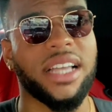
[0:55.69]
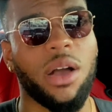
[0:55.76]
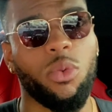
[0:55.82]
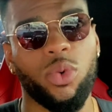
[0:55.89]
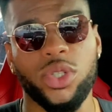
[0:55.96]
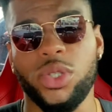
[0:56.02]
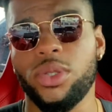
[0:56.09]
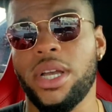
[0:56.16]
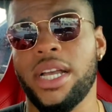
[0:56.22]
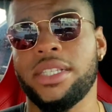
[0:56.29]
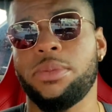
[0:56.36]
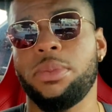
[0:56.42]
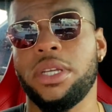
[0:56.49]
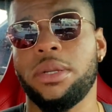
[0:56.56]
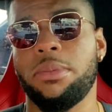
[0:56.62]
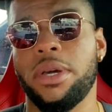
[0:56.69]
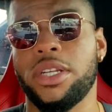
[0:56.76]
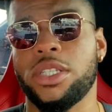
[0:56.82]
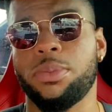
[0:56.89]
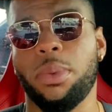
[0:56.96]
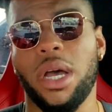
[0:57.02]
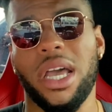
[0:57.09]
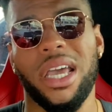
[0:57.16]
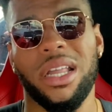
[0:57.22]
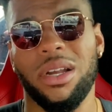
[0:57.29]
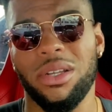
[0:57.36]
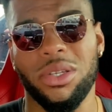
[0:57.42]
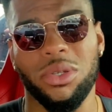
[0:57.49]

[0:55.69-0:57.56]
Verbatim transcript: I want you guys to be in a better spot